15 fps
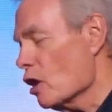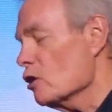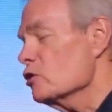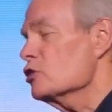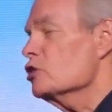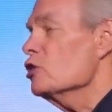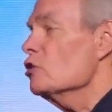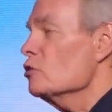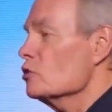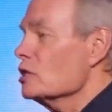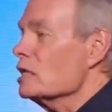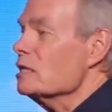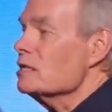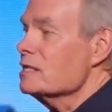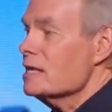are
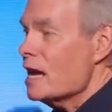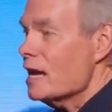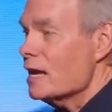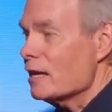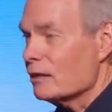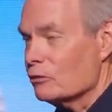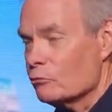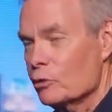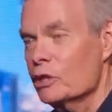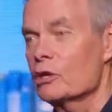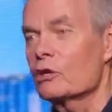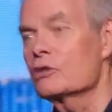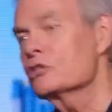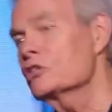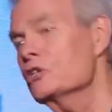choosing death. We
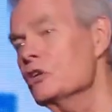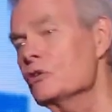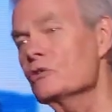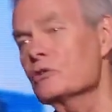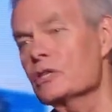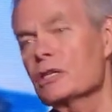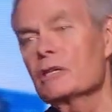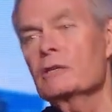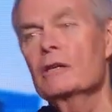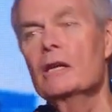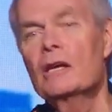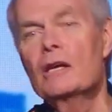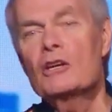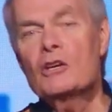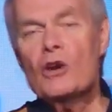are choosing
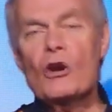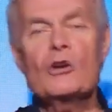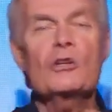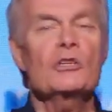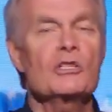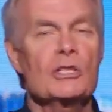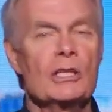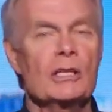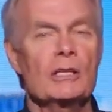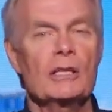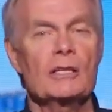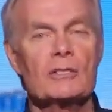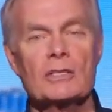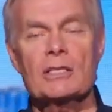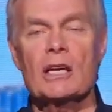cursing
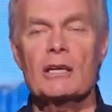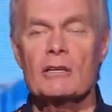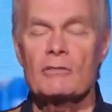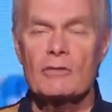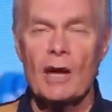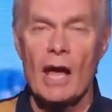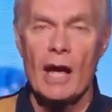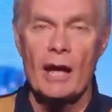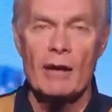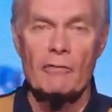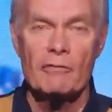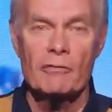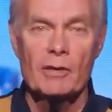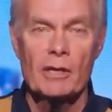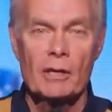instead of
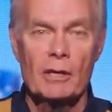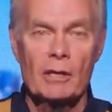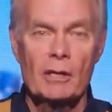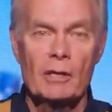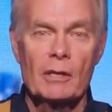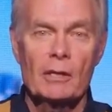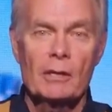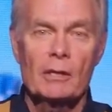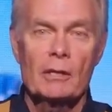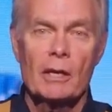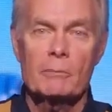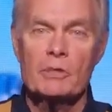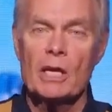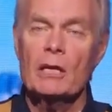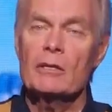life.
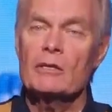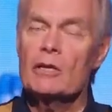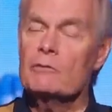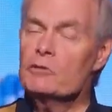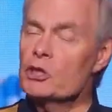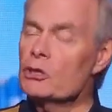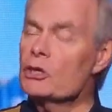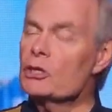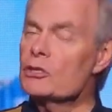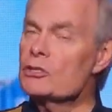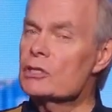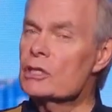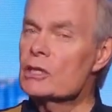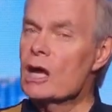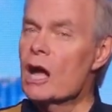I'm telling you, if you're going to
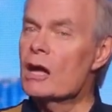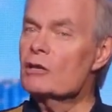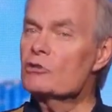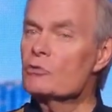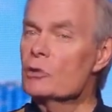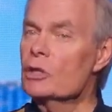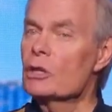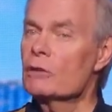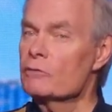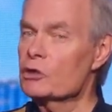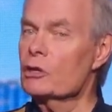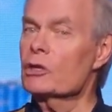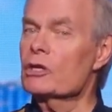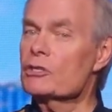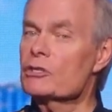see God's will, if
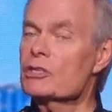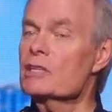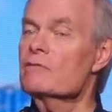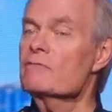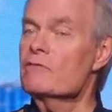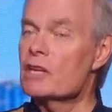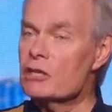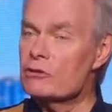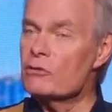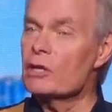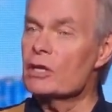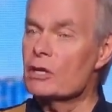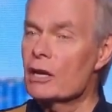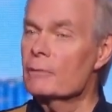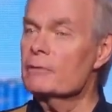you're going to see
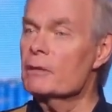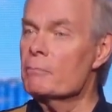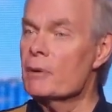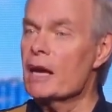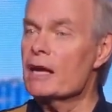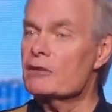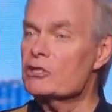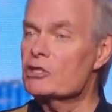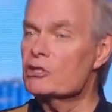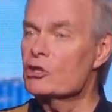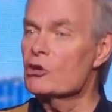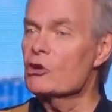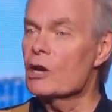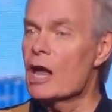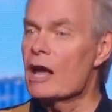victory come to pass in
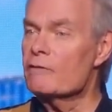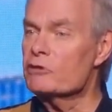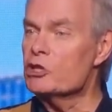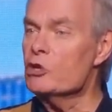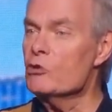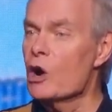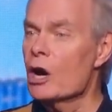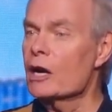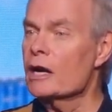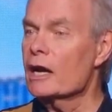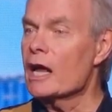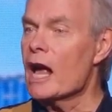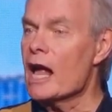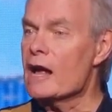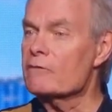your life, you are
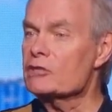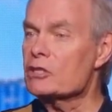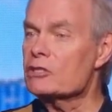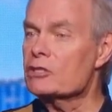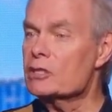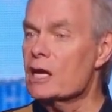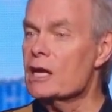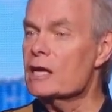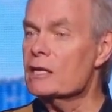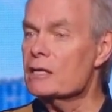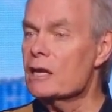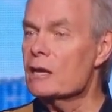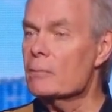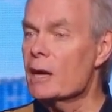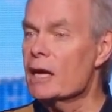going to have to
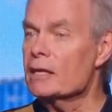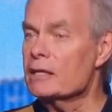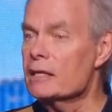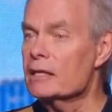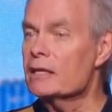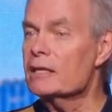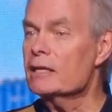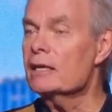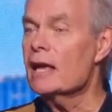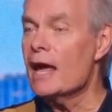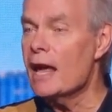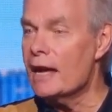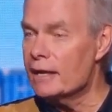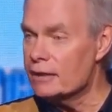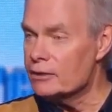stand up and get an
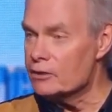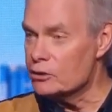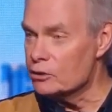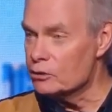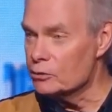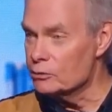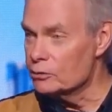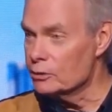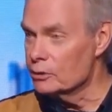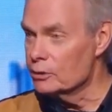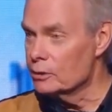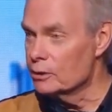attitude